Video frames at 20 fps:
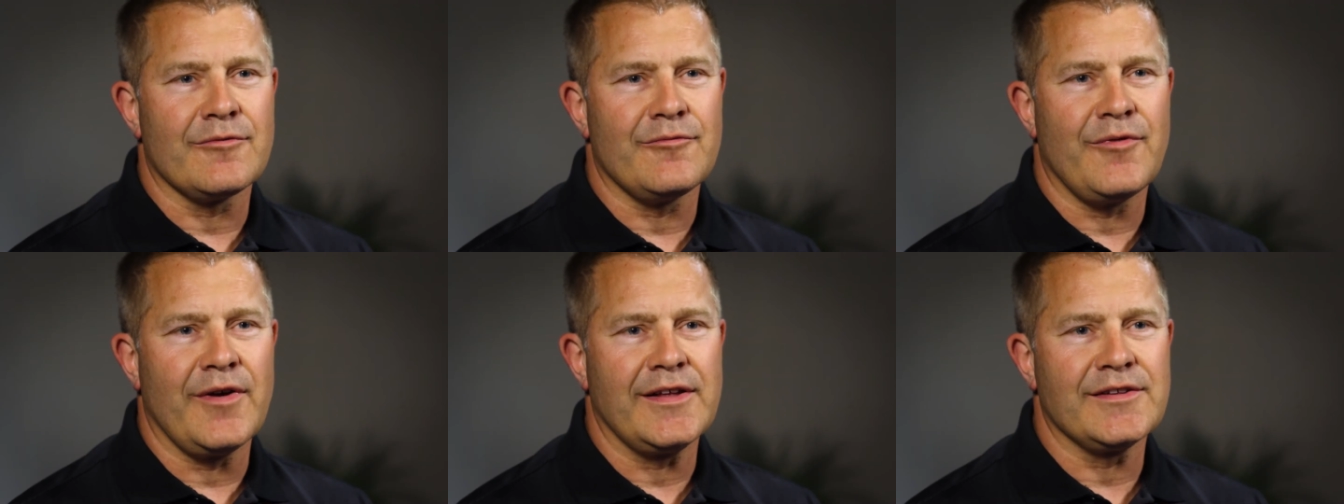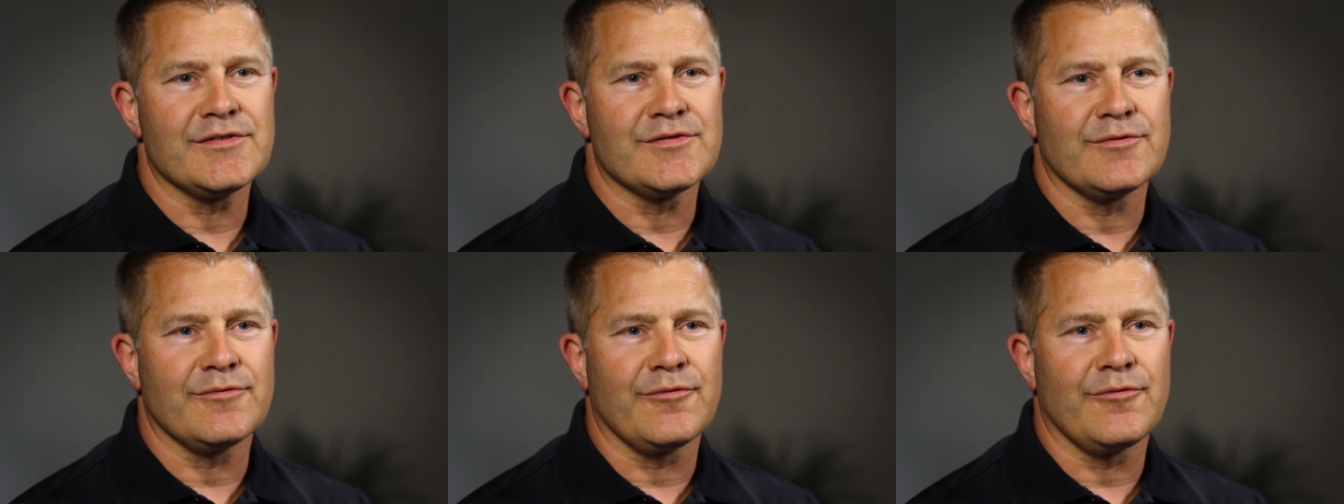
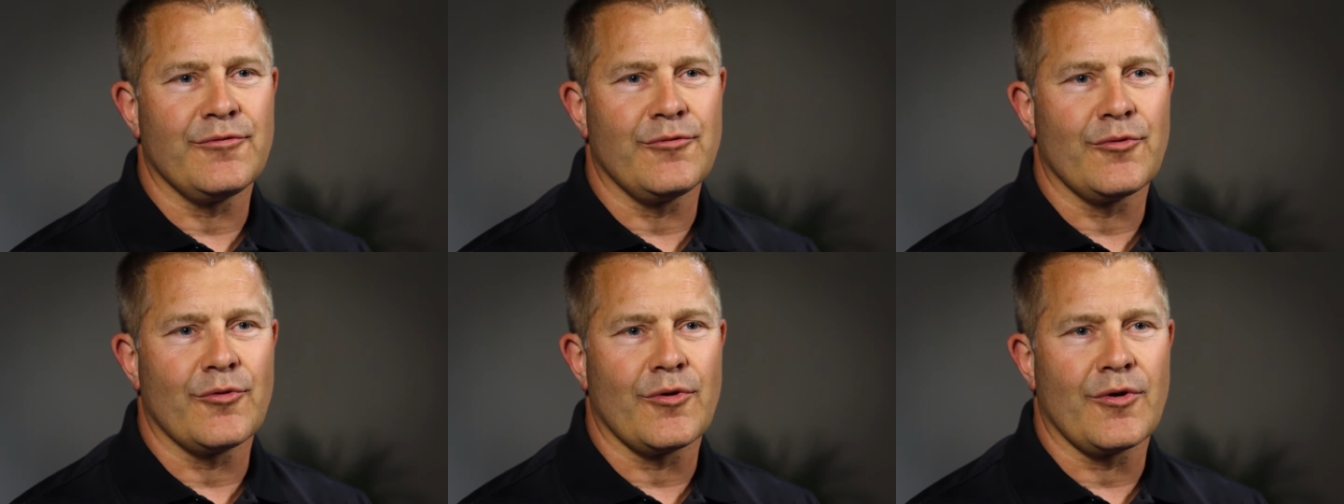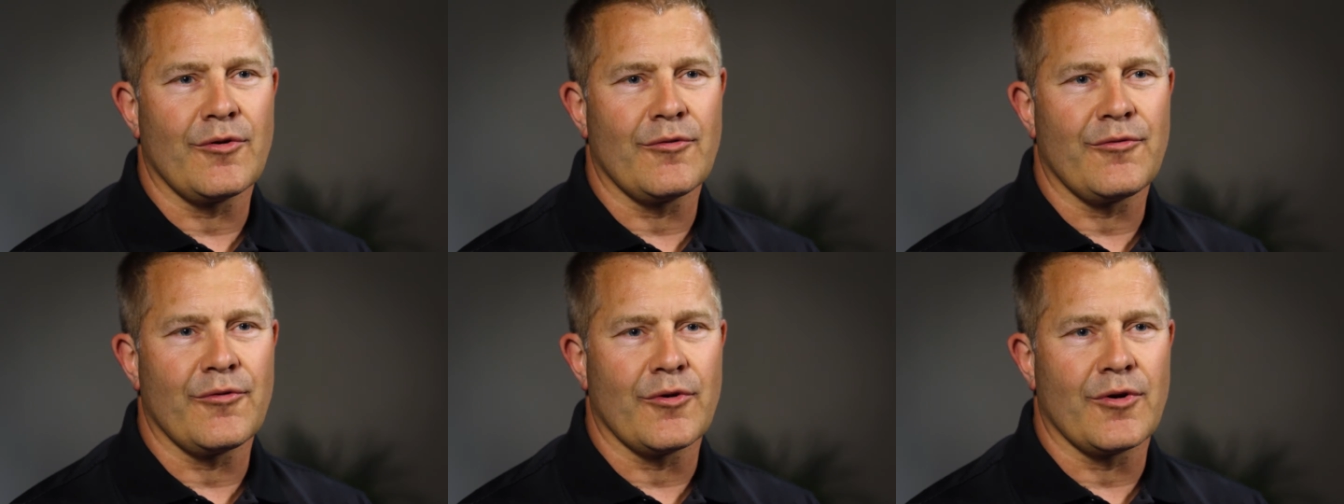events
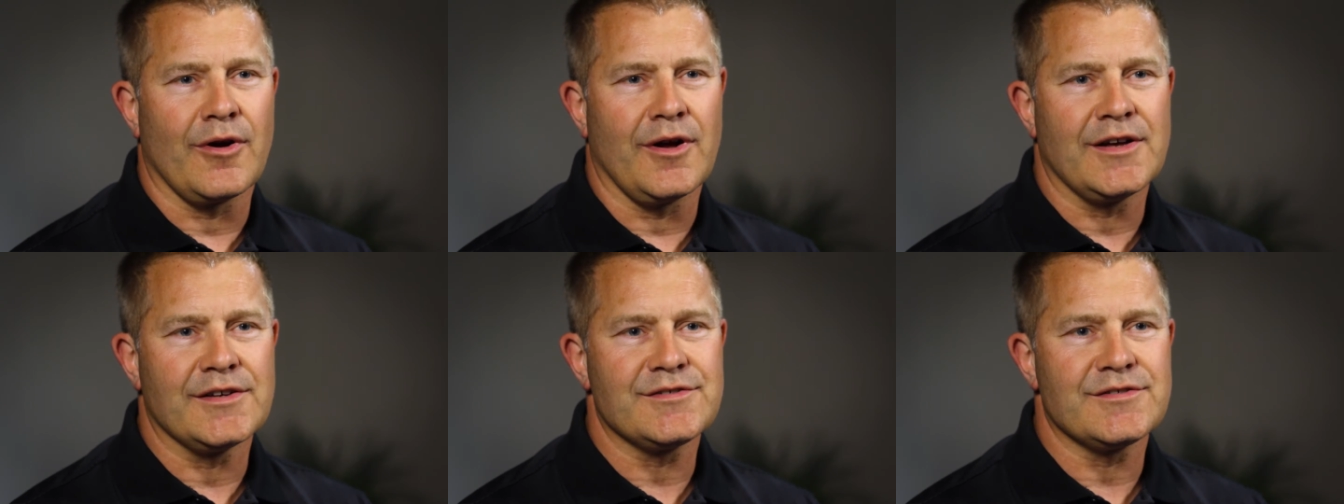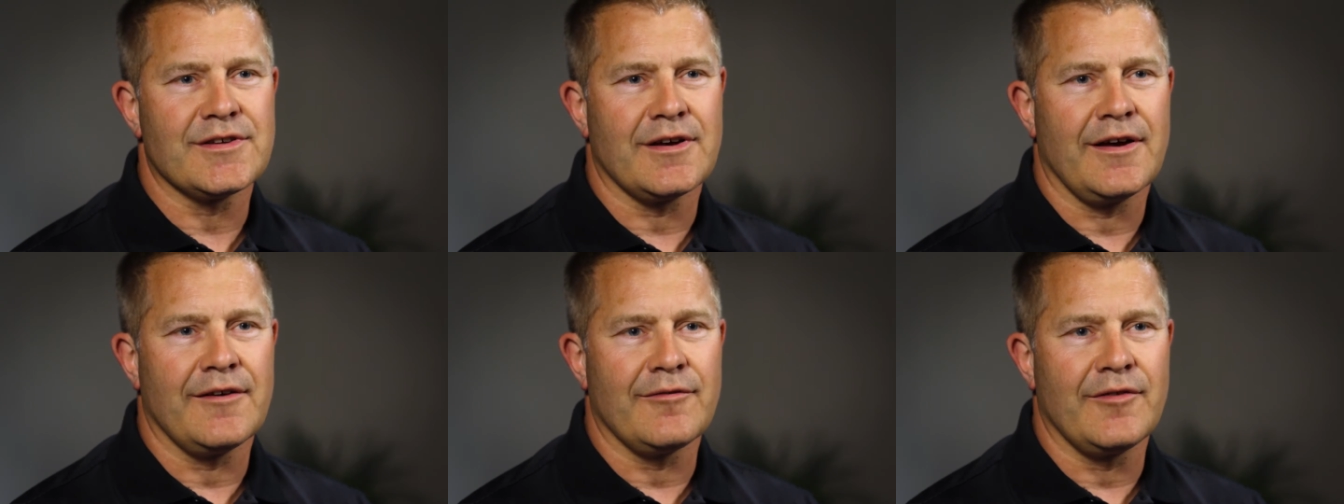for, for
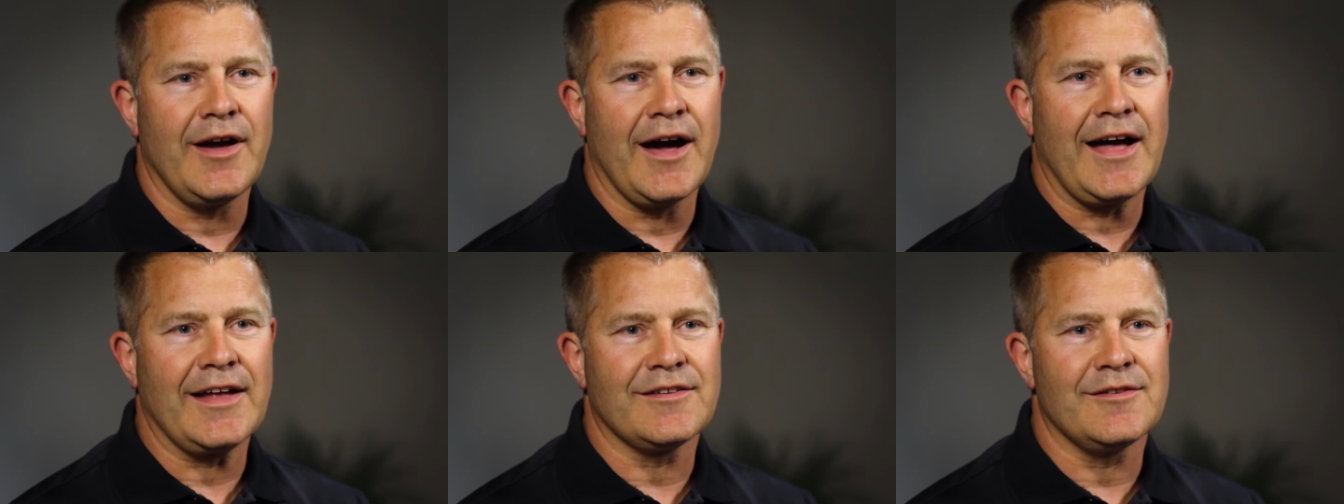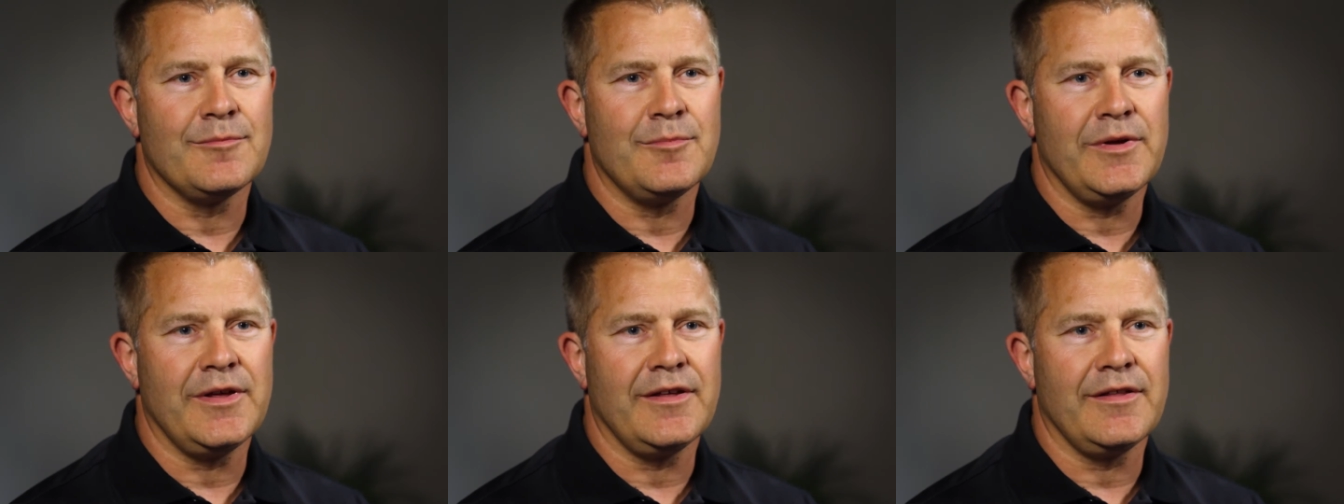us have got
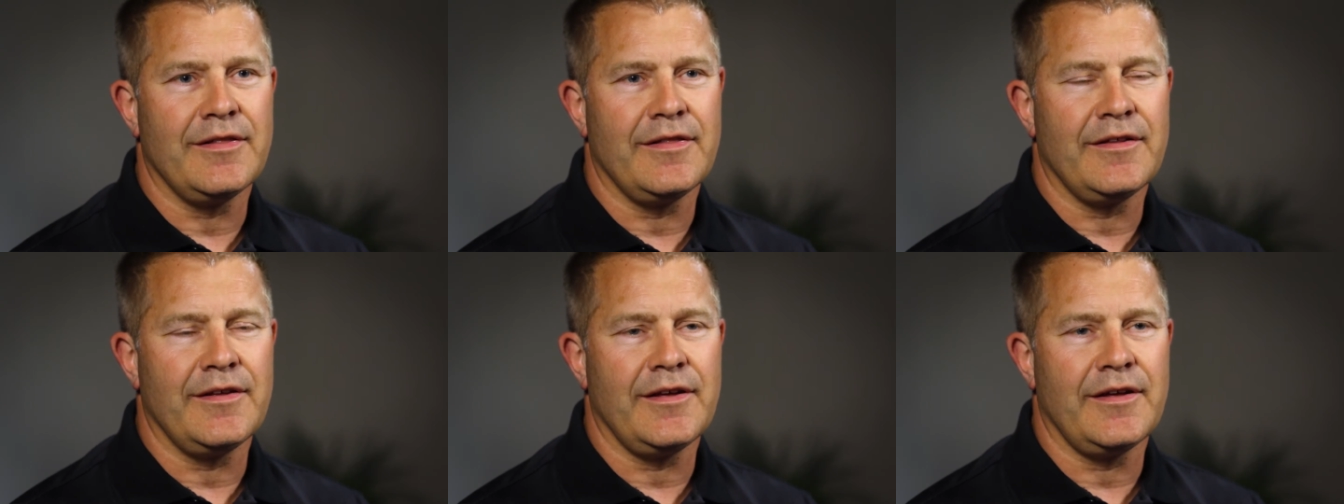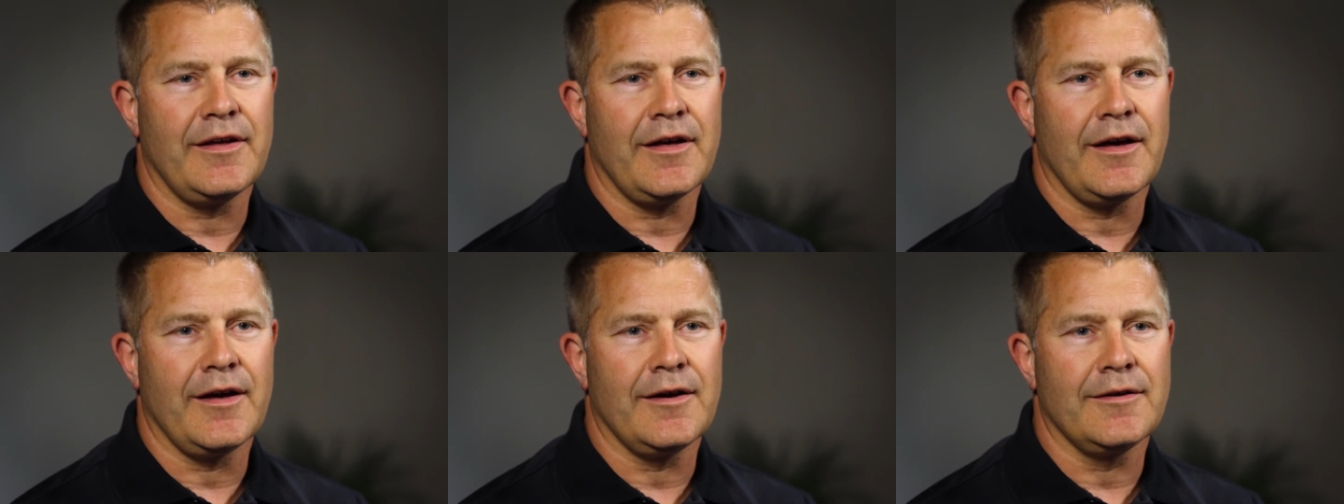to be
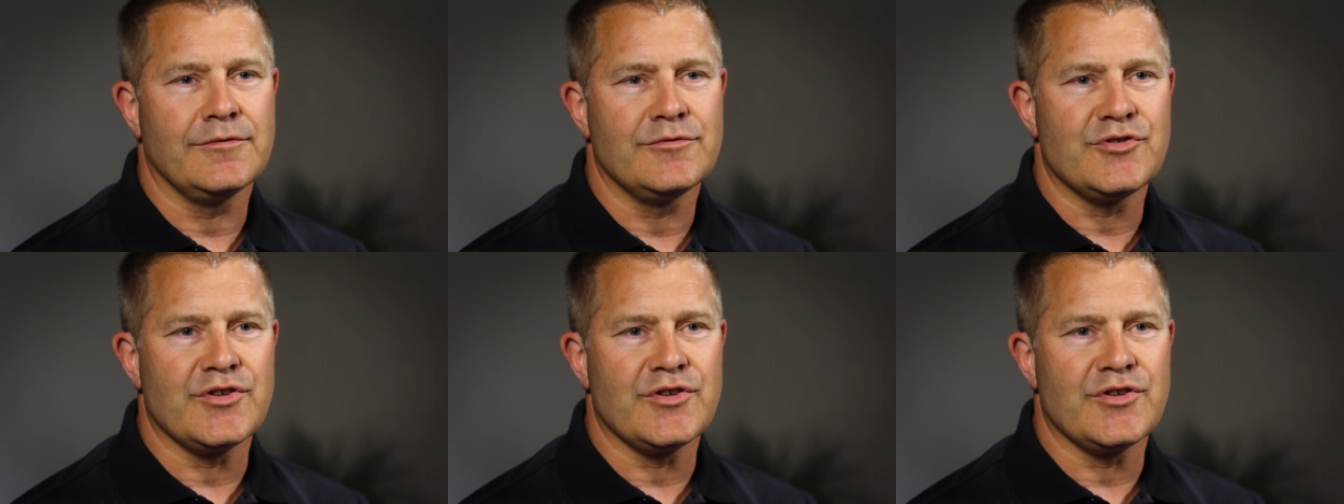the uh,